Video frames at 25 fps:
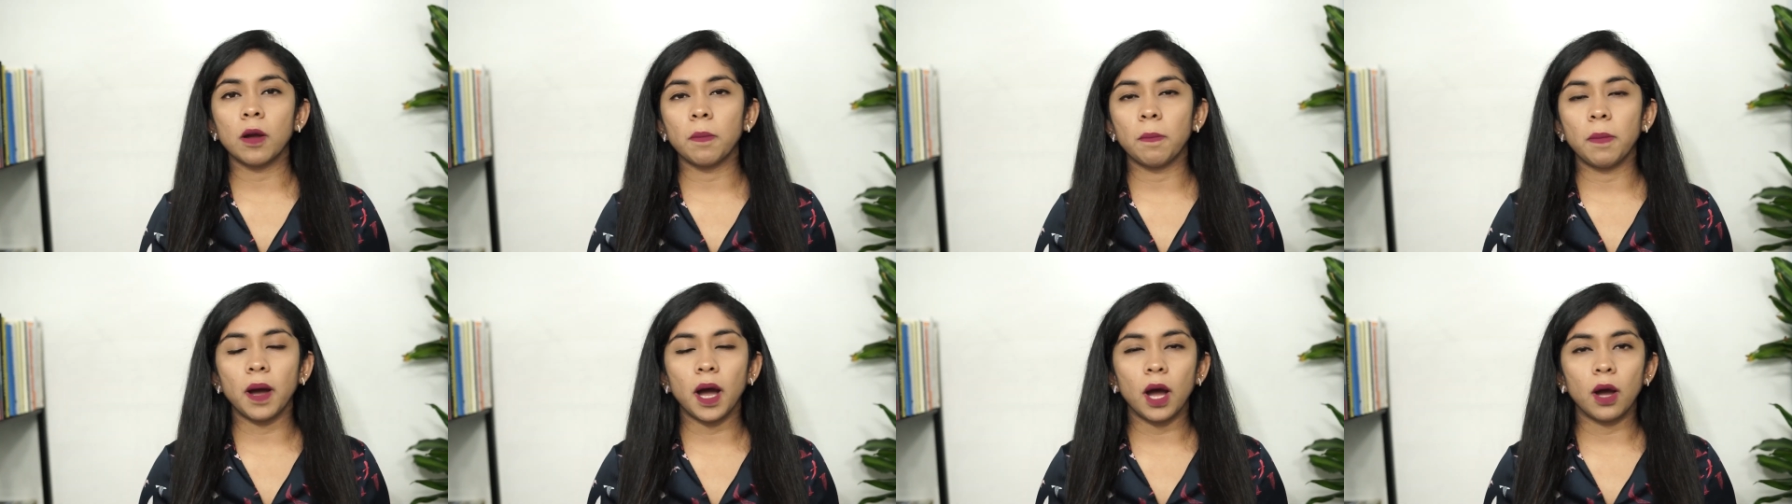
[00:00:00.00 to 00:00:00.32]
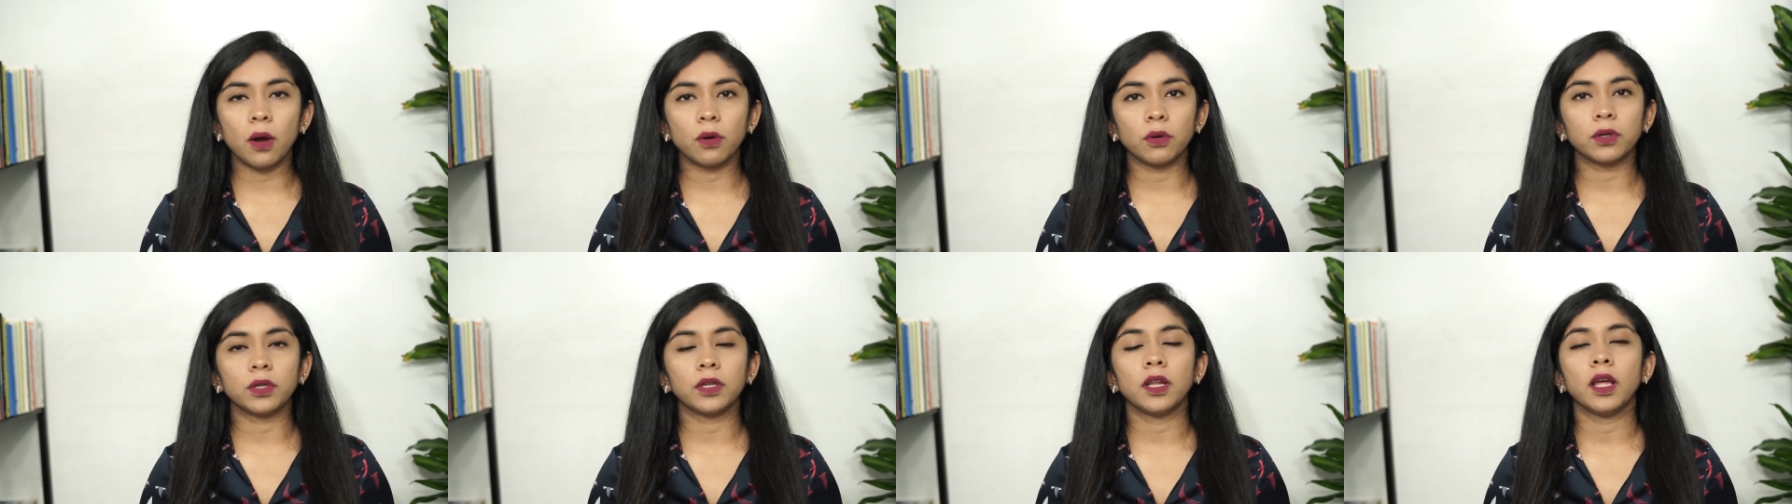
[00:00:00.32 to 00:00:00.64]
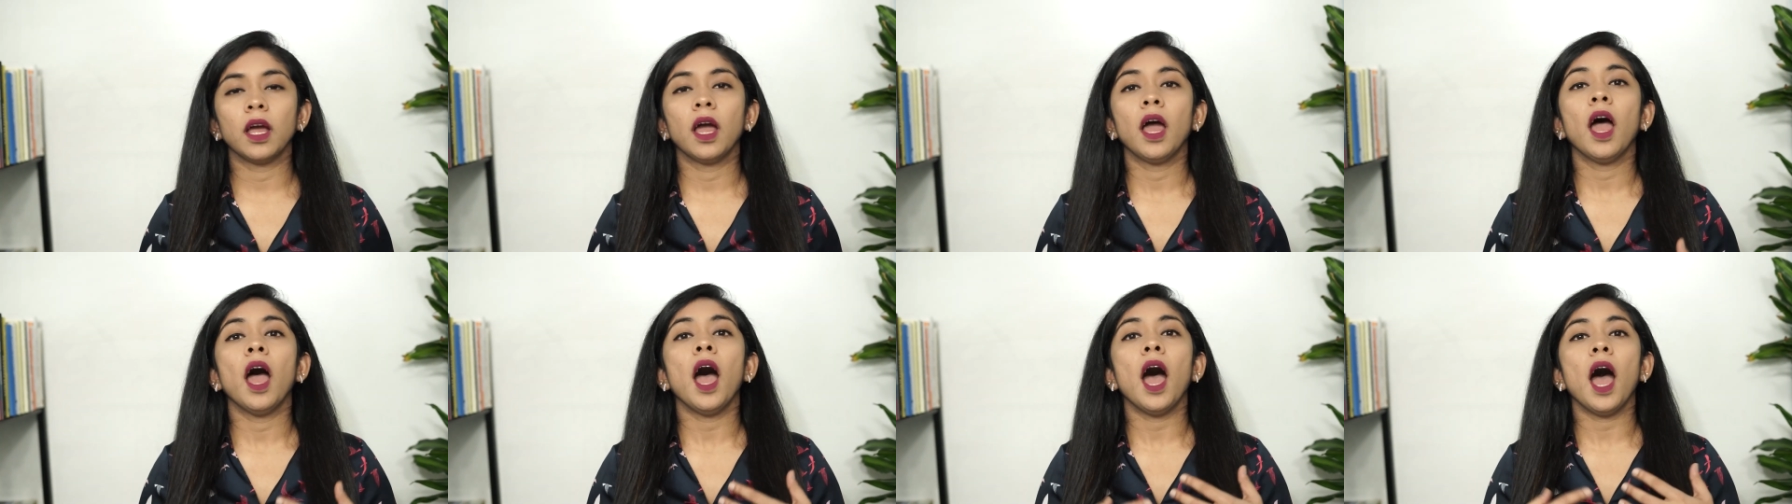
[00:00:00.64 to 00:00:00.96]
about
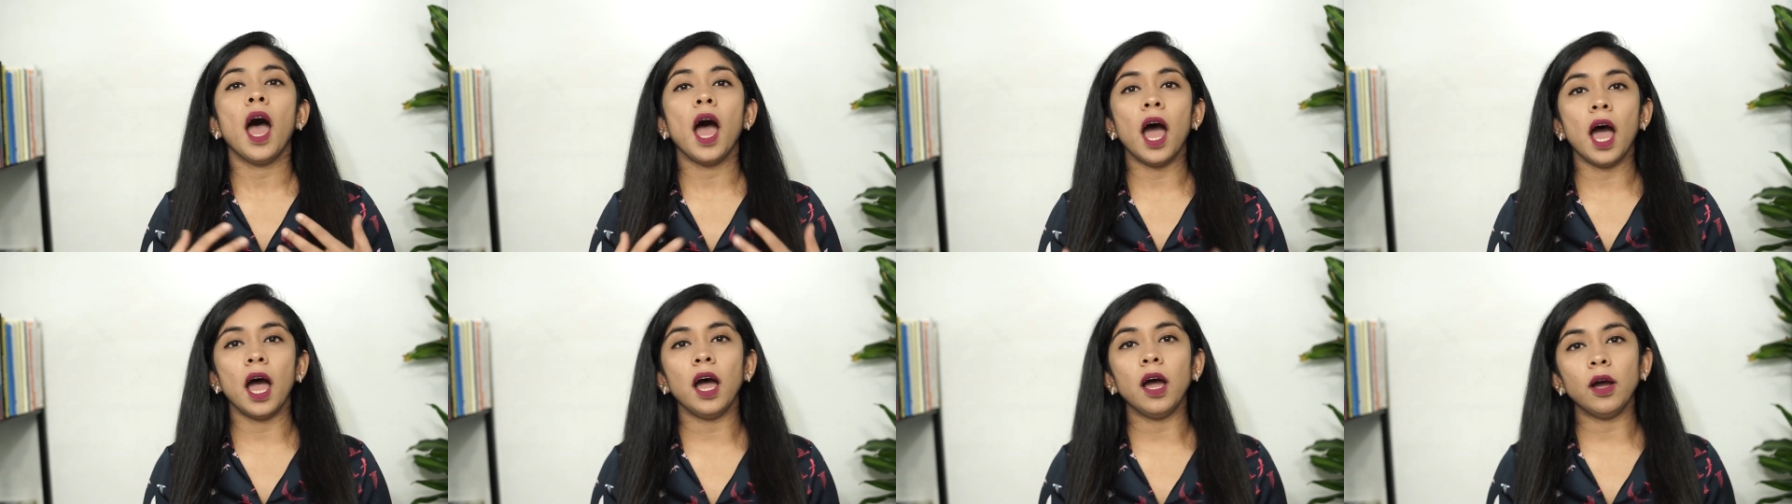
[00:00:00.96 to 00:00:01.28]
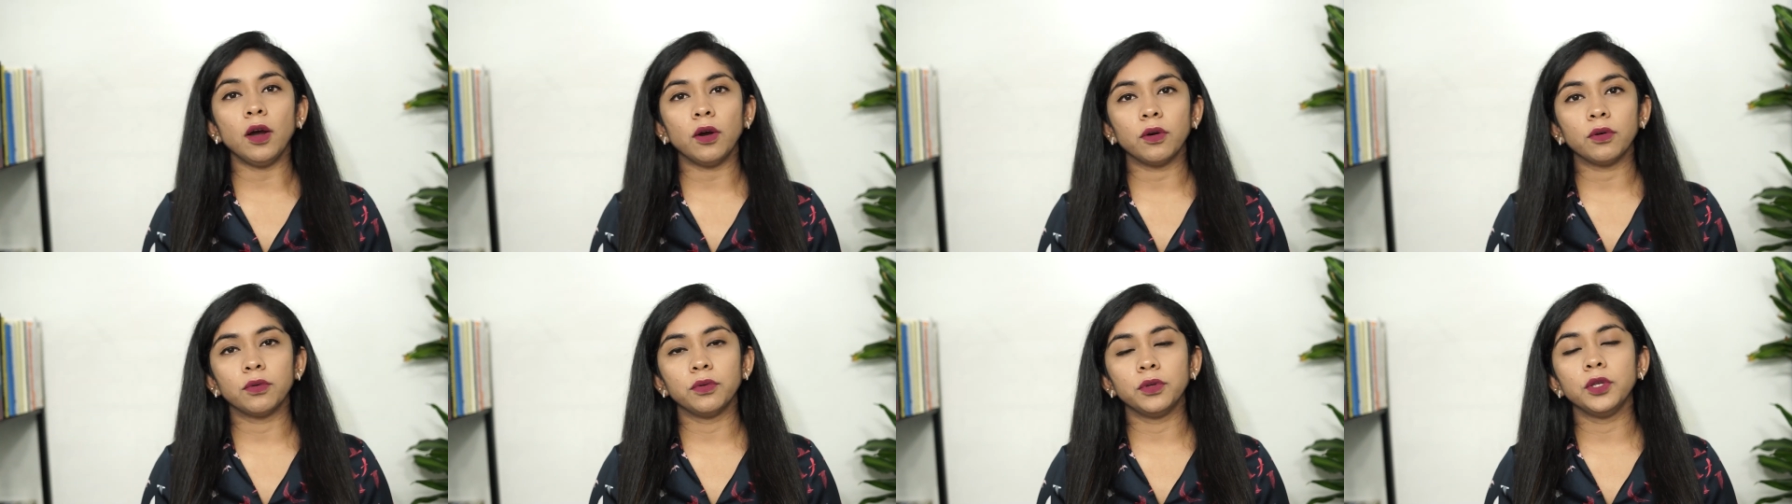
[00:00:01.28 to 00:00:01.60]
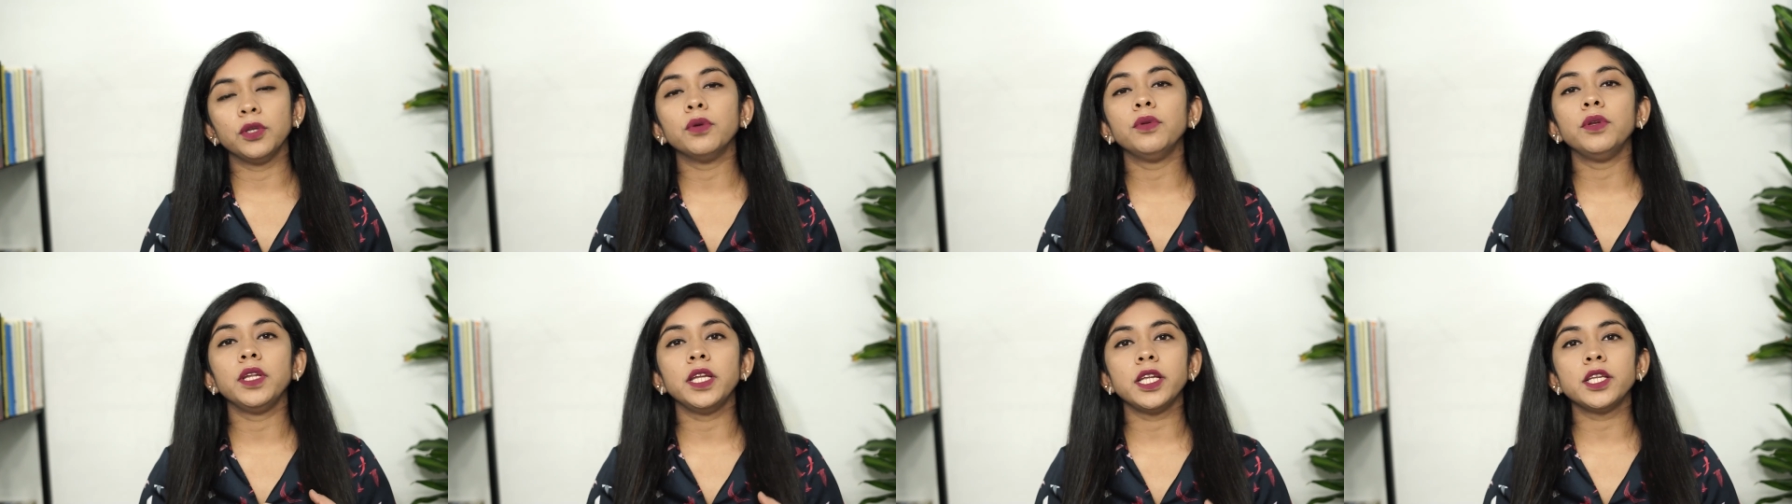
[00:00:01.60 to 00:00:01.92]
how
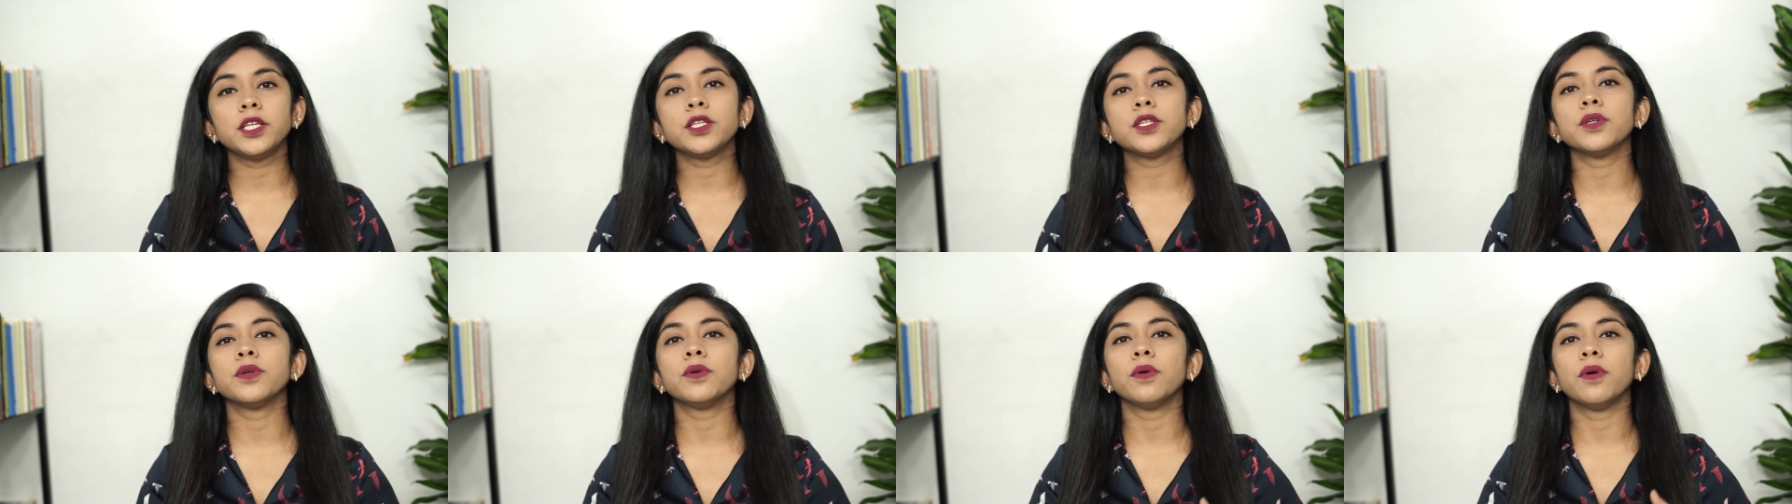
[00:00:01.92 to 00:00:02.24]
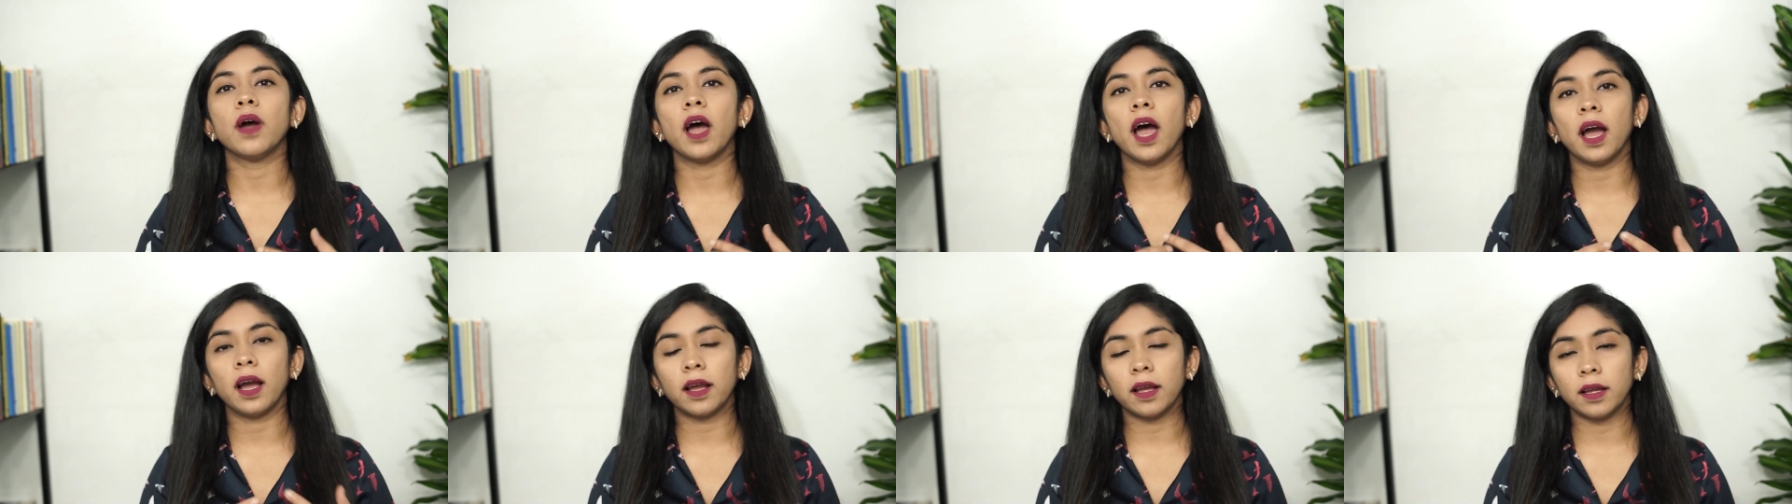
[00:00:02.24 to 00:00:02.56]
you need to